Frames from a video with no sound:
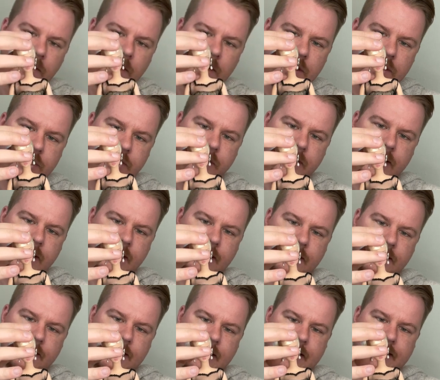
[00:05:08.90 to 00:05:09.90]
She
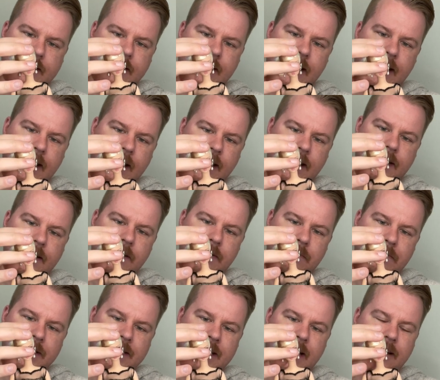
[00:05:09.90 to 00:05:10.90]
does say
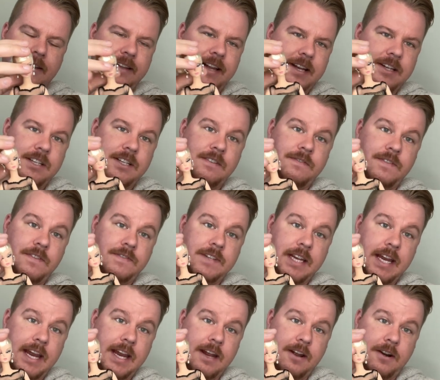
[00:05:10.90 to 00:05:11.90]
Mattel
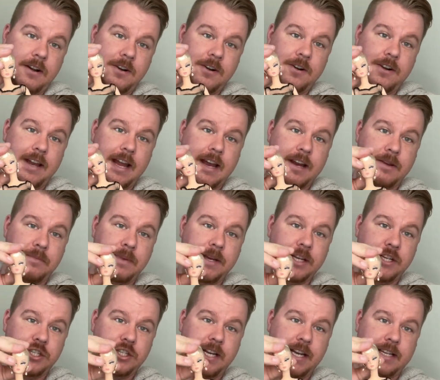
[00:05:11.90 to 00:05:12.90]
1958 on her neck
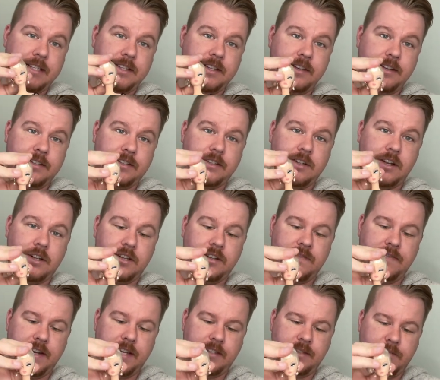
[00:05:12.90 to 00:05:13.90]
because she has the nostalgia
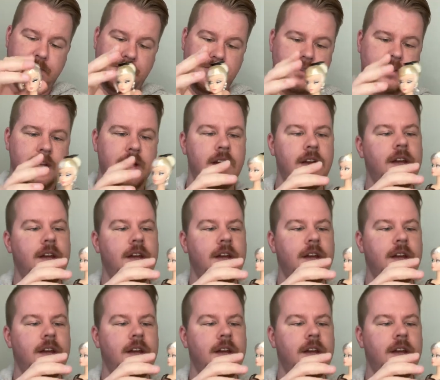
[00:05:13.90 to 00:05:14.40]
face mold.